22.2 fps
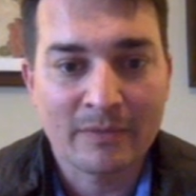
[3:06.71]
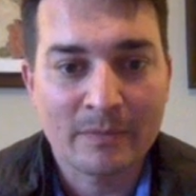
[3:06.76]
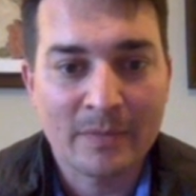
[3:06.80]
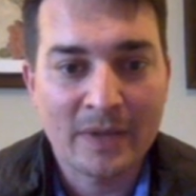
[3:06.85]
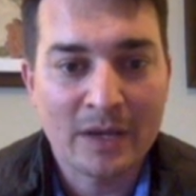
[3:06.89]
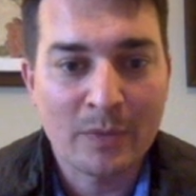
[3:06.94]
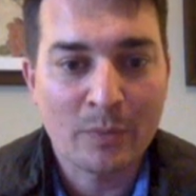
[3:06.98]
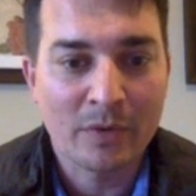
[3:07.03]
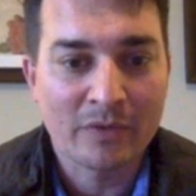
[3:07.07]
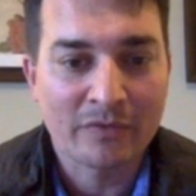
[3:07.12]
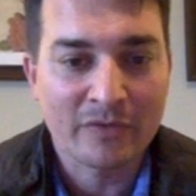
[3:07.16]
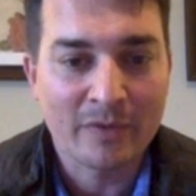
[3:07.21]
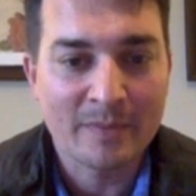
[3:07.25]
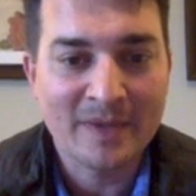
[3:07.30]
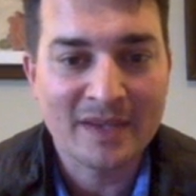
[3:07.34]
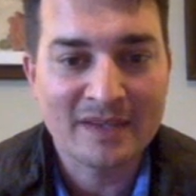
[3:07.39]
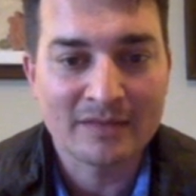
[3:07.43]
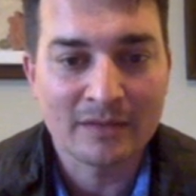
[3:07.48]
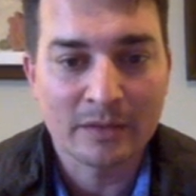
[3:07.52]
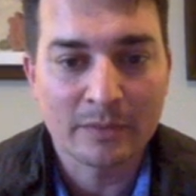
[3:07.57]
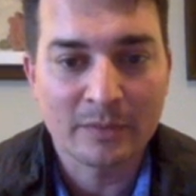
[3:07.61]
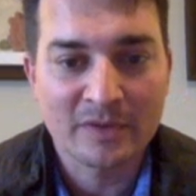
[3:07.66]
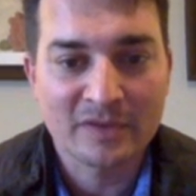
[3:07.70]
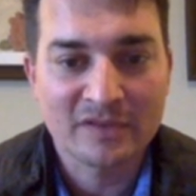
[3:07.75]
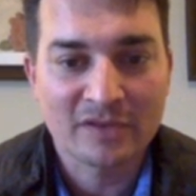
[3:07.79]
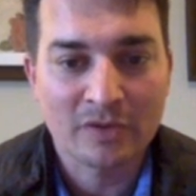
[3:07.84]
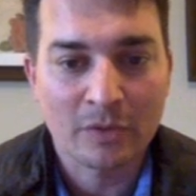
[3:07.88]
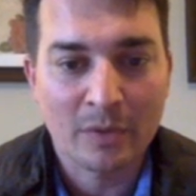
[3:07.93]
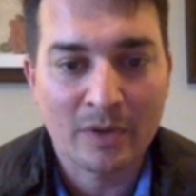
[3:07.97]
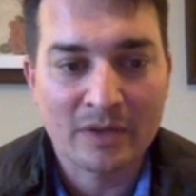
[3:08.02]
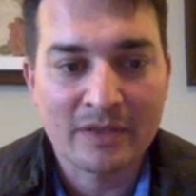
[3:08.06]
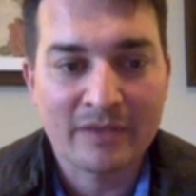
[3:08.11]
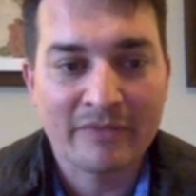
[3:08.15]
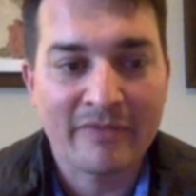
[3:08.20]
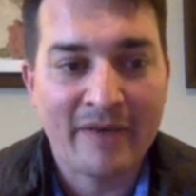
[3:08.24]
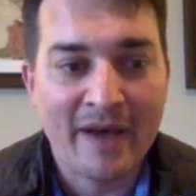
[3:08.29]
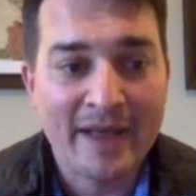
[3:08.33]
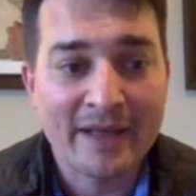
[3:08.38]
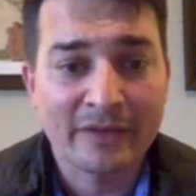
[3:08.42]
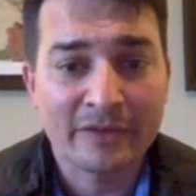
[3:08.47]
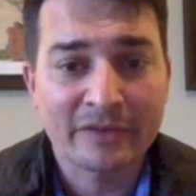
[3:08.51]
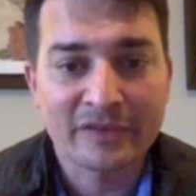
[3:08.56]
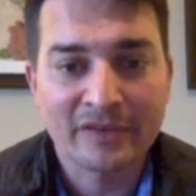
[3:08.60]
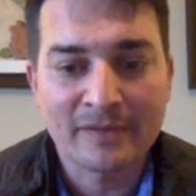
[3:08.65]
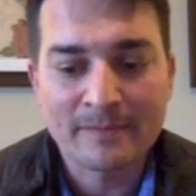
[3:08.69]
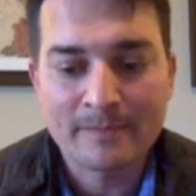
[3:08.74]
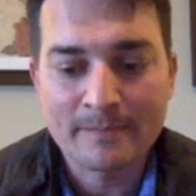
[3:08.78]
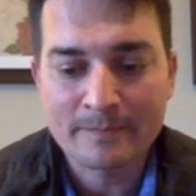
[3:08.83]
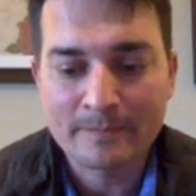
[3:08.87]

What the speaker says: anyone from easily restoring the files.